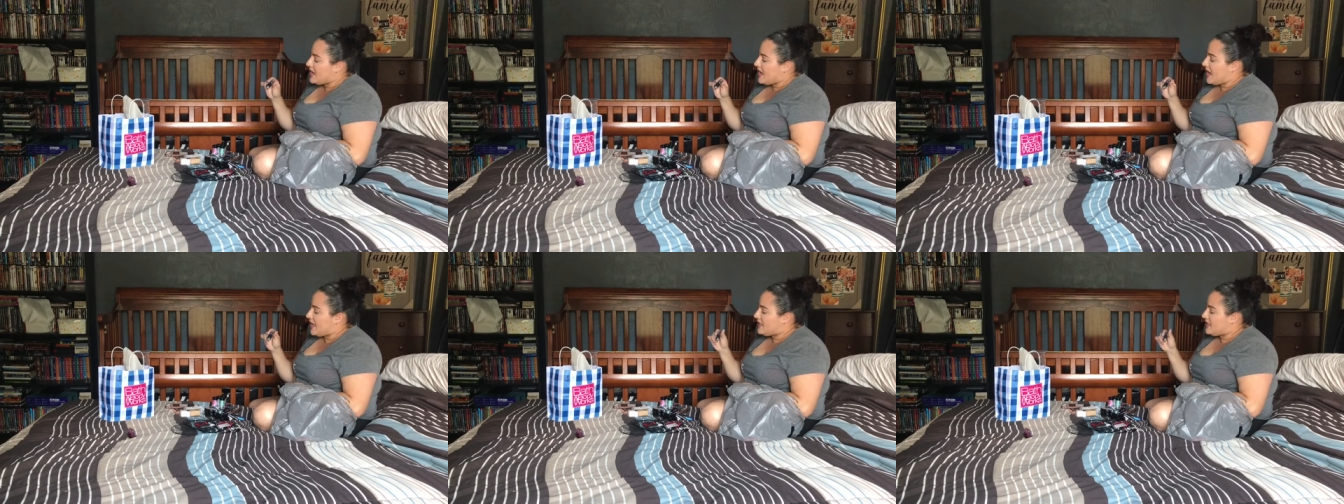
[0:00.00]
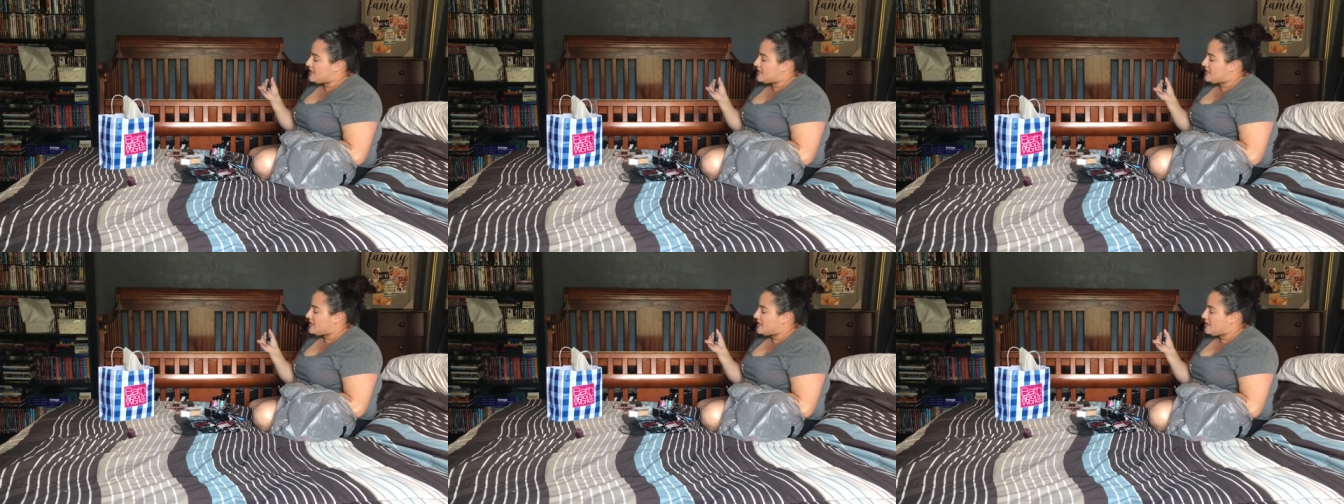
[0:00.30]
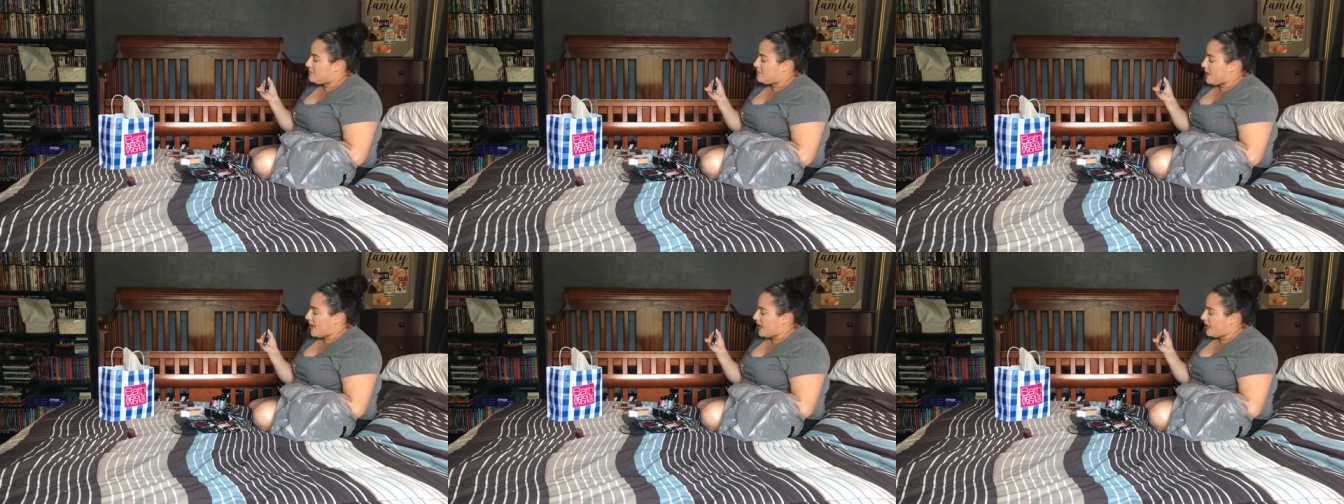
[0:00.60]
And this is
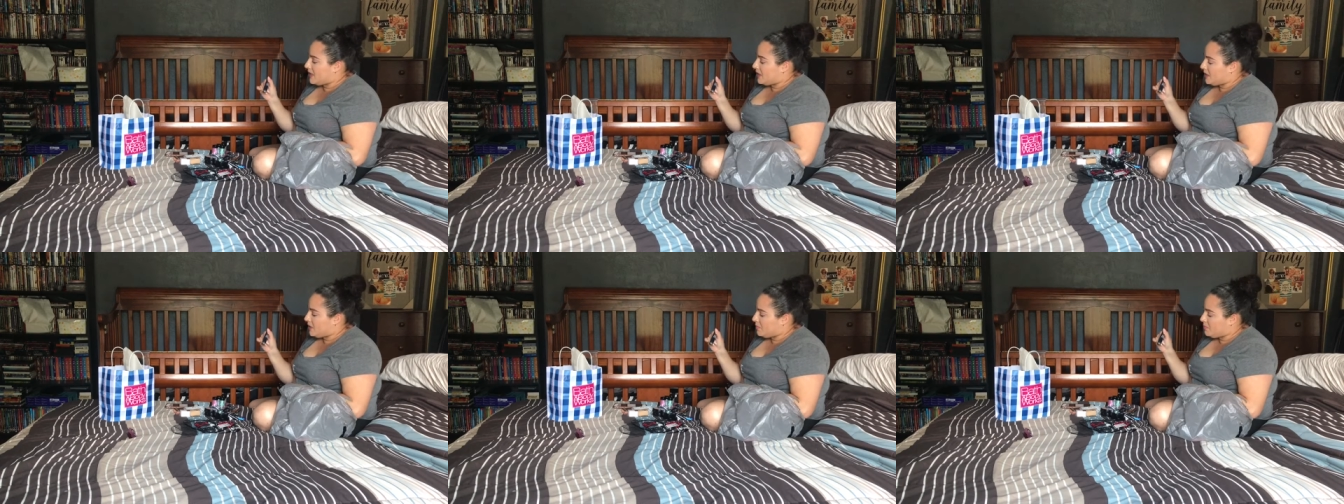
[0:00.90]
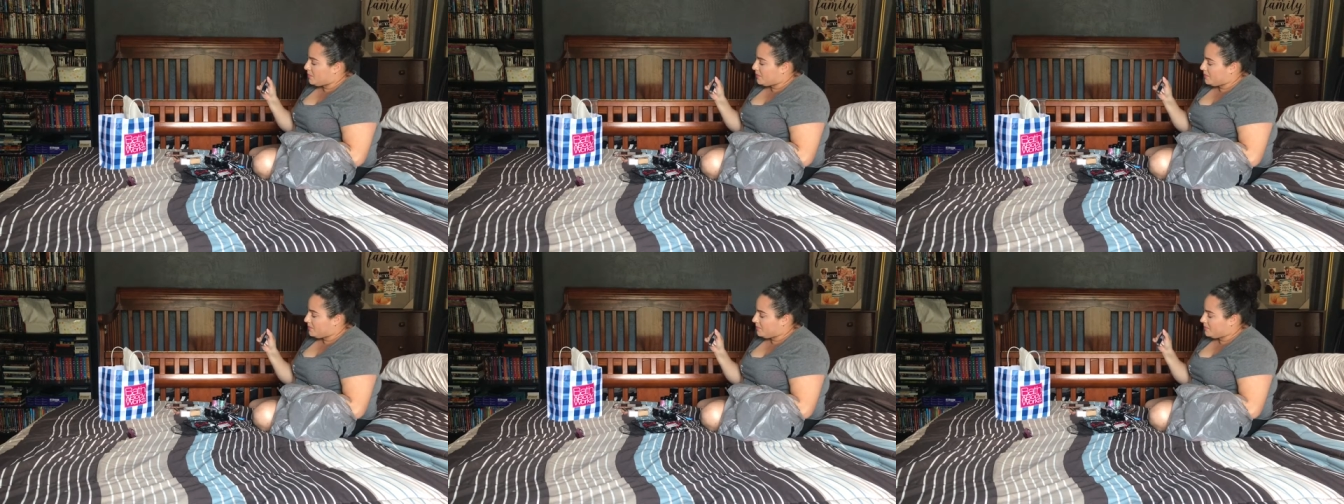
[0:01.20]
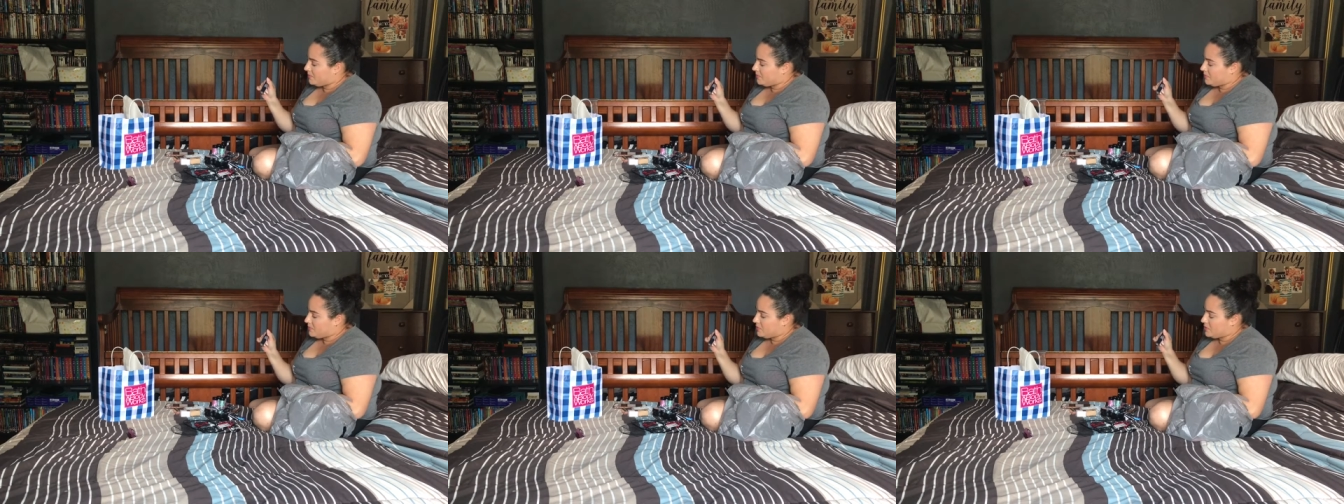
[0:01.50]
a matte lip,
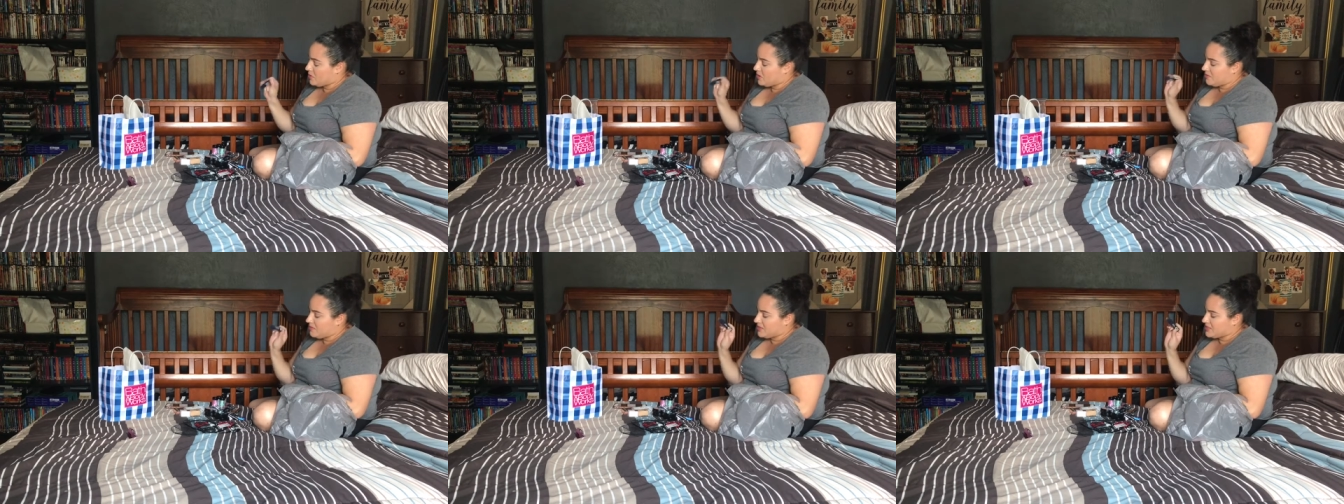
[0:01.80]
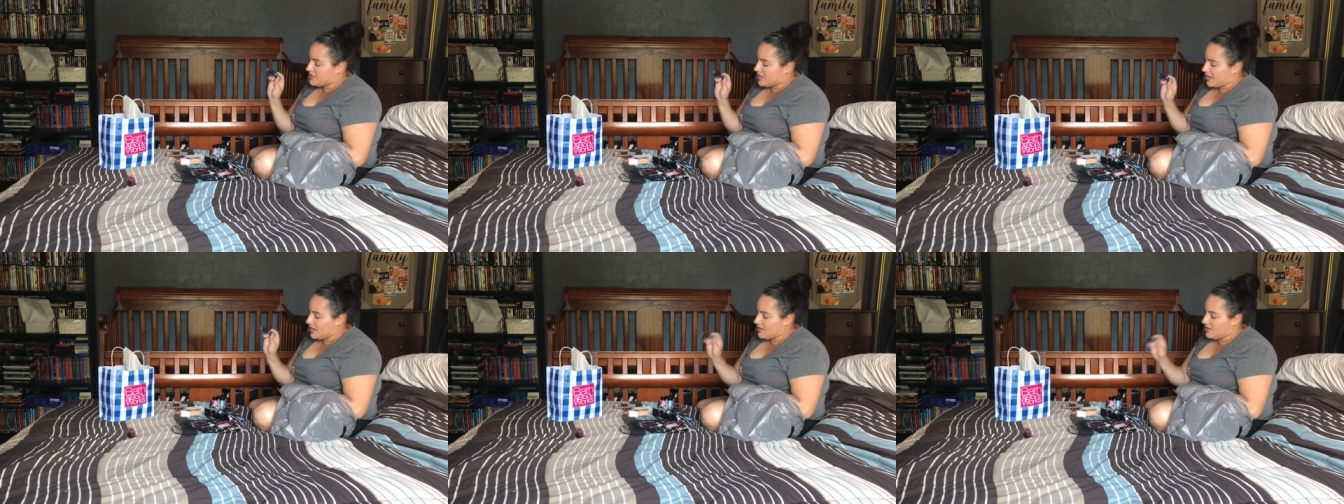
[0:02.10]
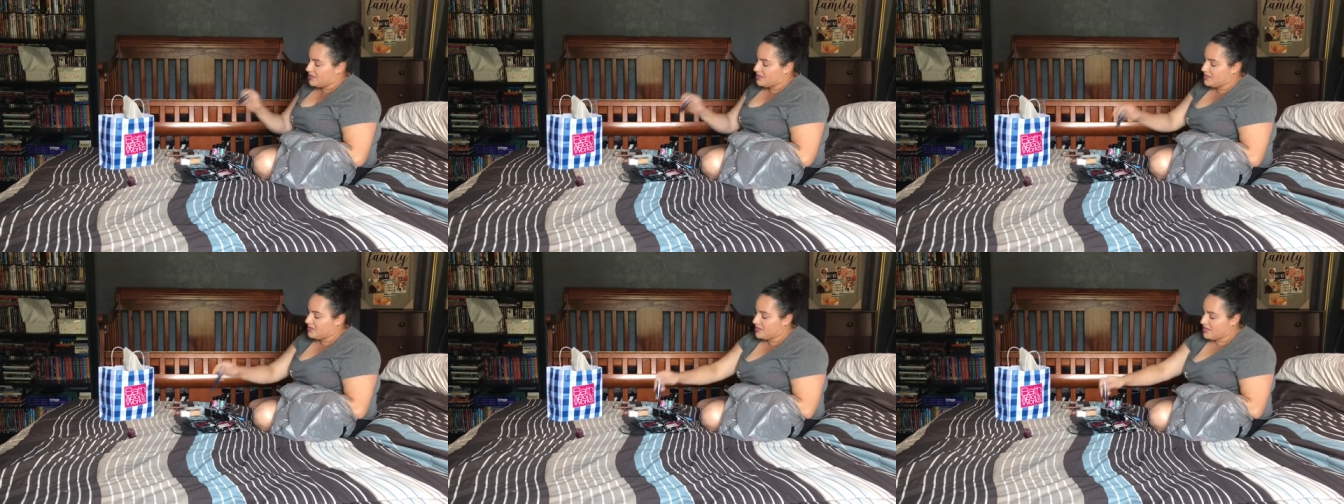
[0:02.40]
so I'm
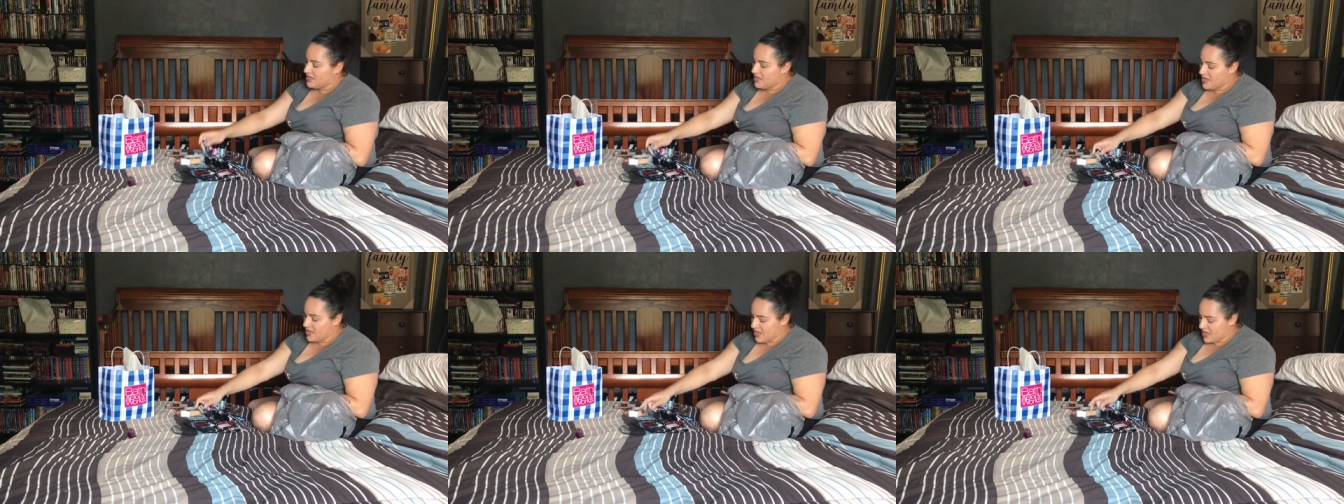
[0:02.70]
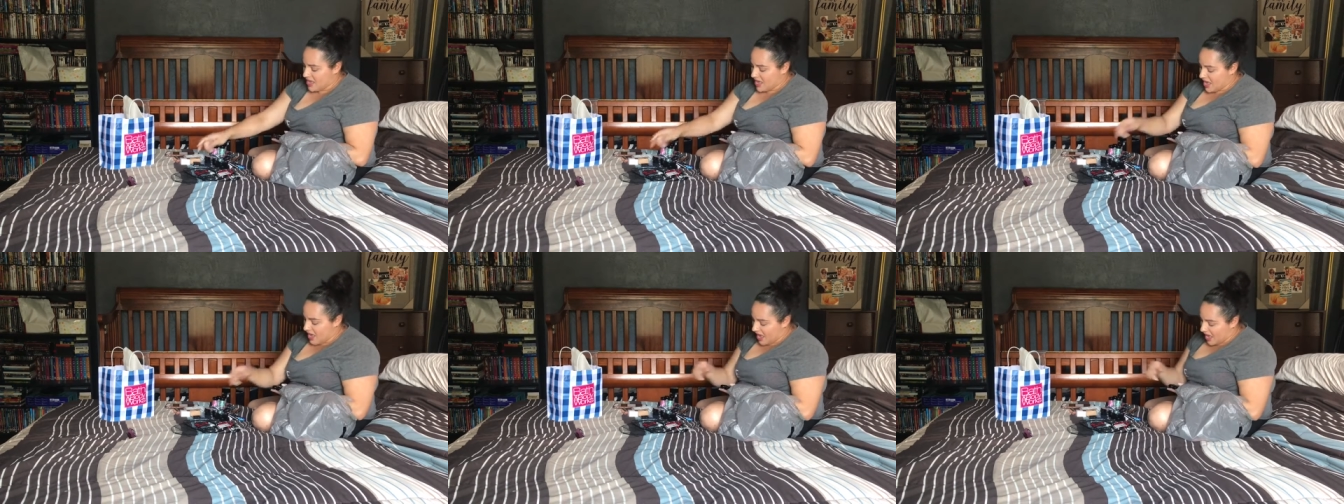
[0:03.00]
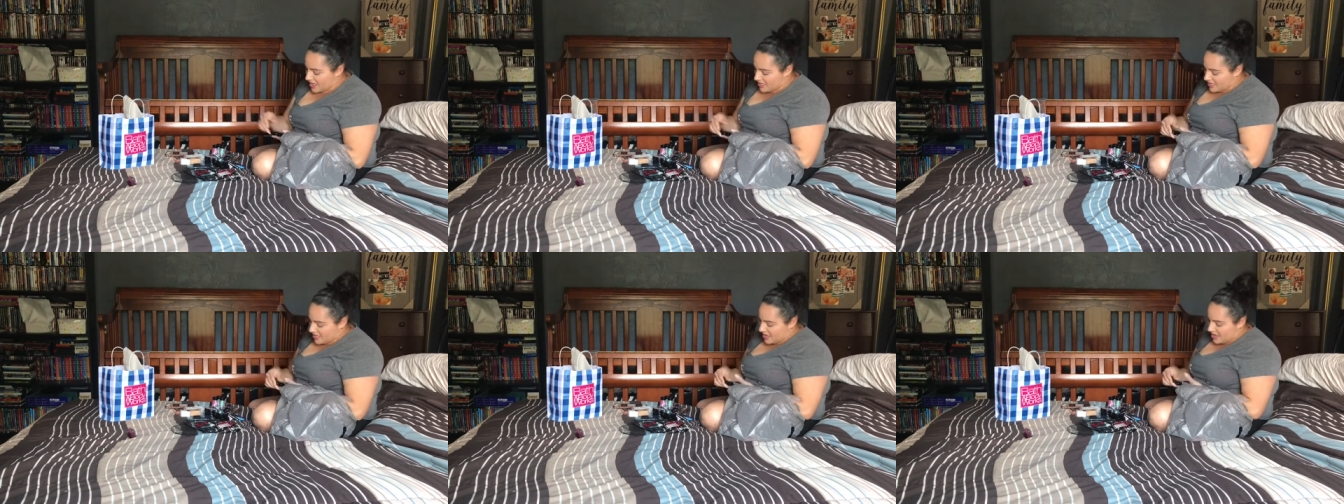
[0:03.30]
excited.
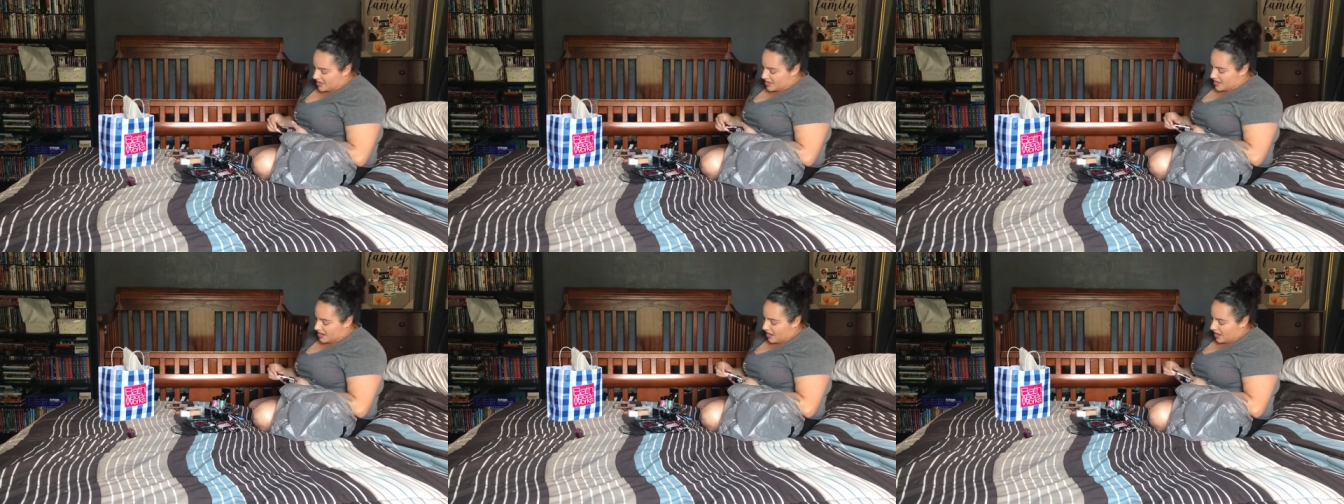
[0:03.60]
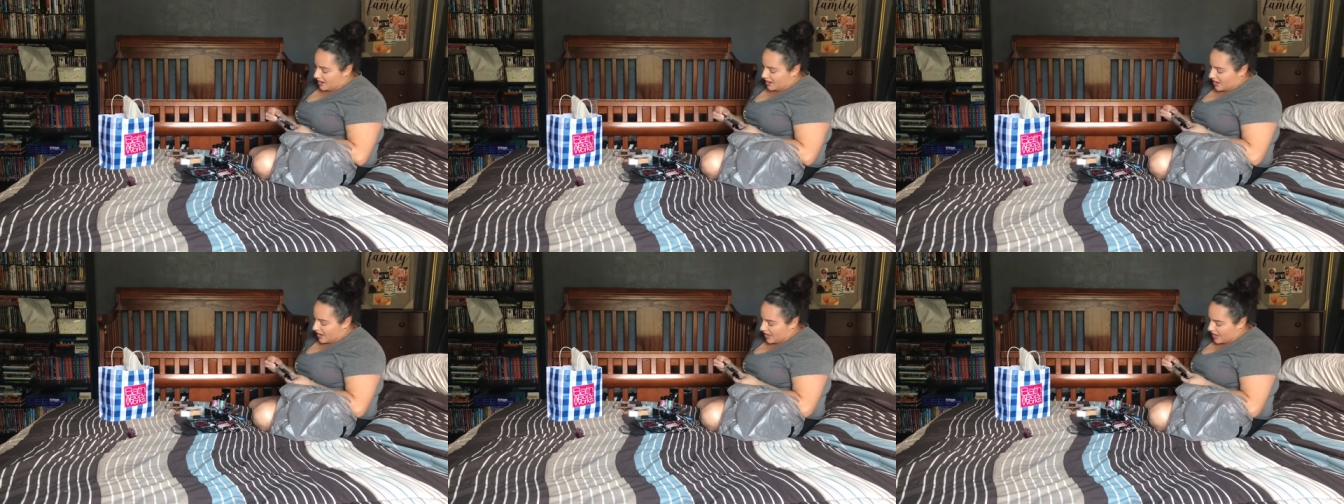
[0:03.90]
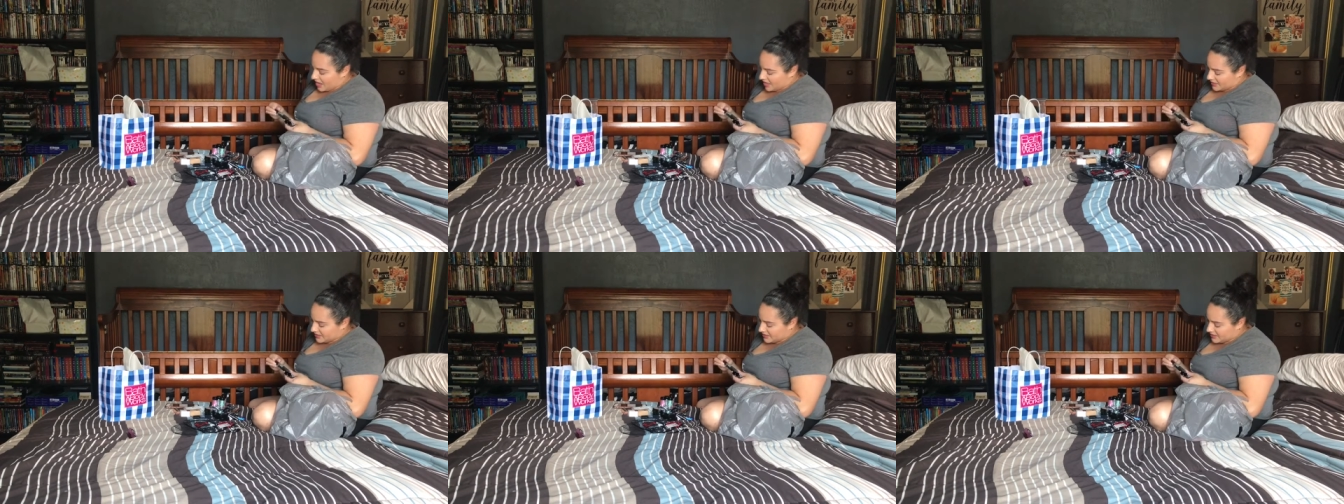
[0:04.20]
And then I
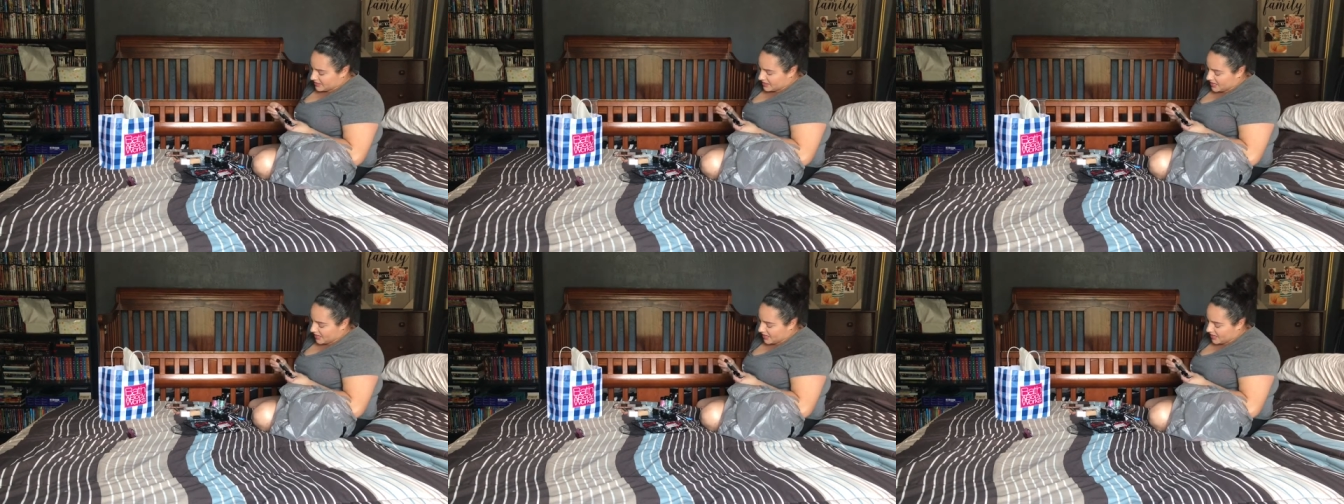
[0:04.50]
got